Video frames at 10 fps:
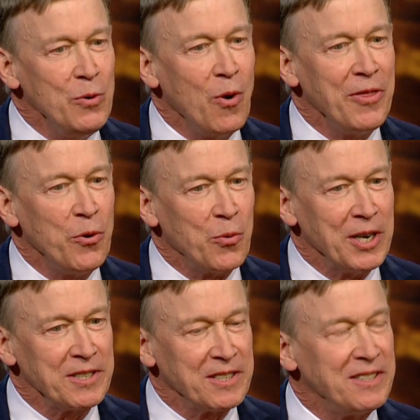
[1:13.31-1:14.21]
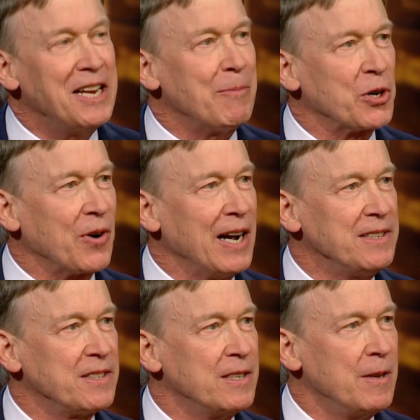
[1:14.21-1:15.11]
run the risk as
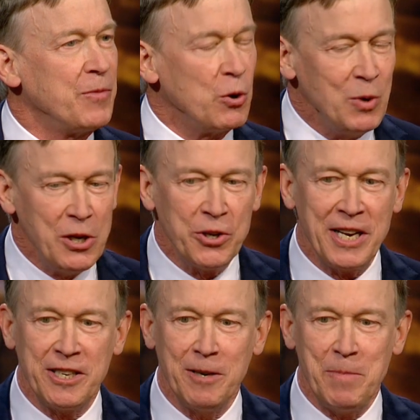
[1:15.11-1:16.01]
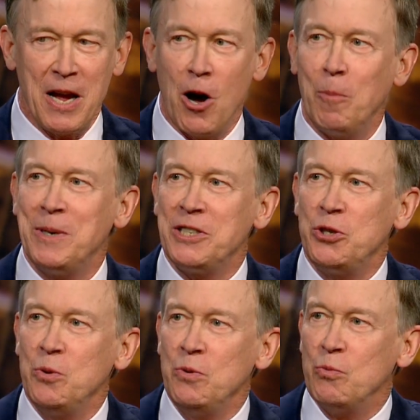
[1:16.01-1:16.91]
Democrats that we could end up helping
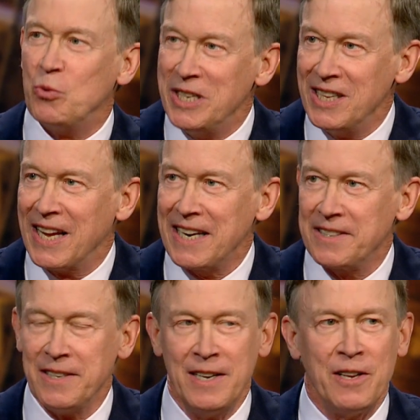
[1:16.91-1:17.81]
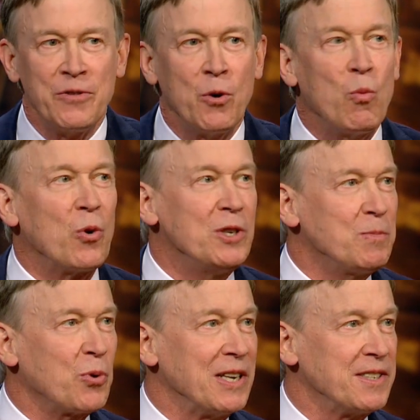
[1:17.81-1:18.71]
to reelect the worst
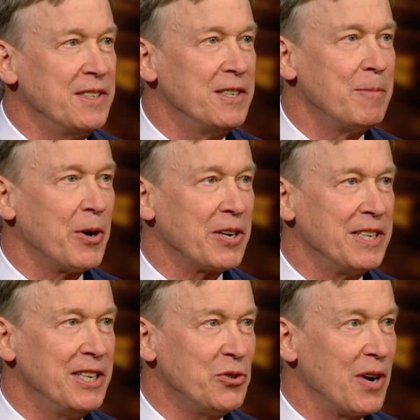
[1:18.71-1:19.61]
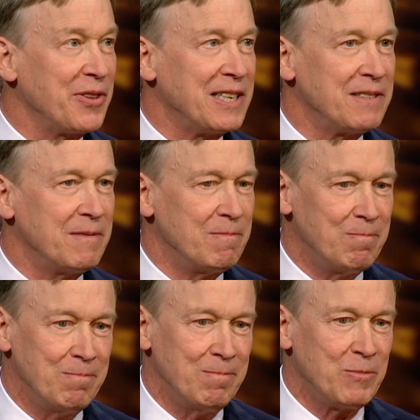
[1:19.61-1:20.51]
president in American history. I think he's
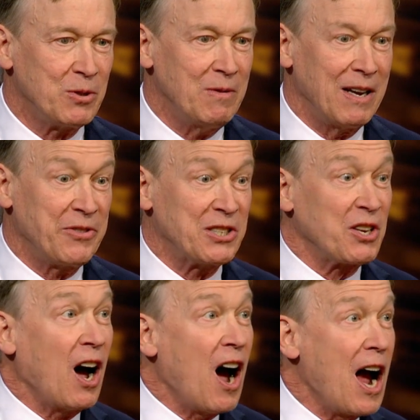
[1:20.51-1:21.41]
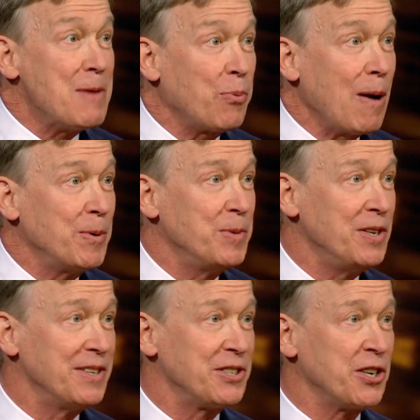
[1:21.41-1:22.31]
uh, that's a high
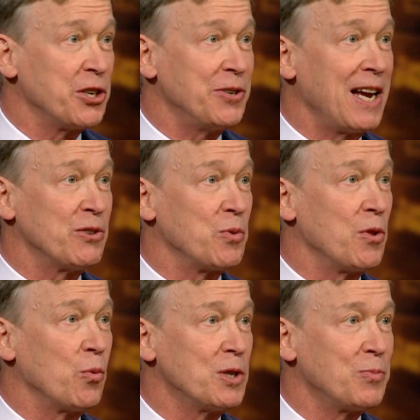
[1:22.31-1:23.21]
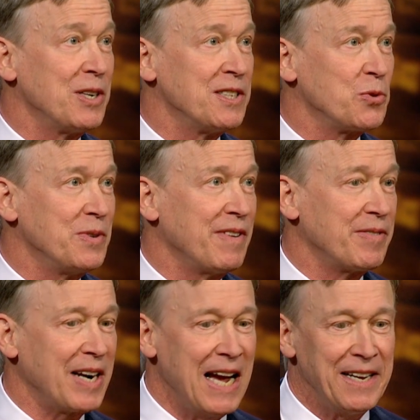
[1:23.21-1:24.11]
probability he's going to go down as one of the worst presidents we've
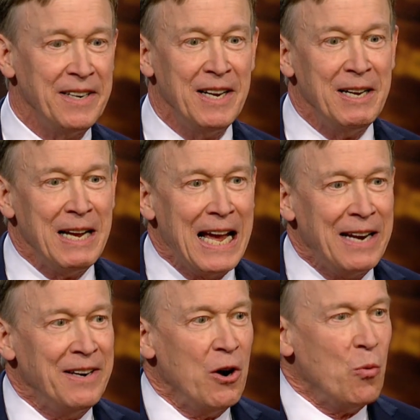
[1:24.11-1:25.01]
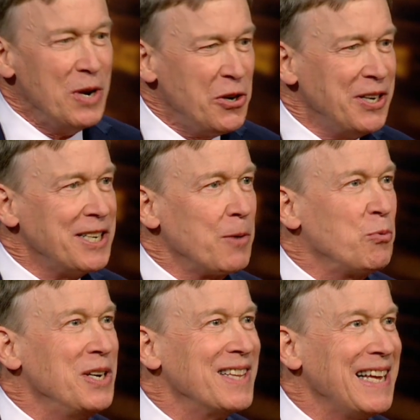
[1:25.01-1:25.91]
ever had. And we could end up
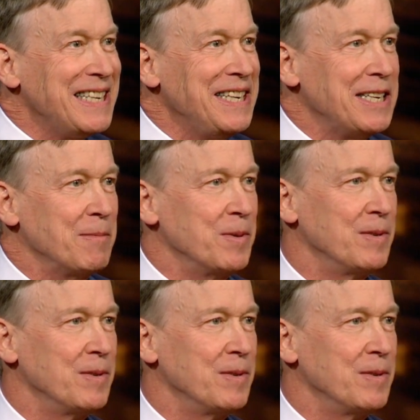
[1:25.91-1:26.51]
reelecting him.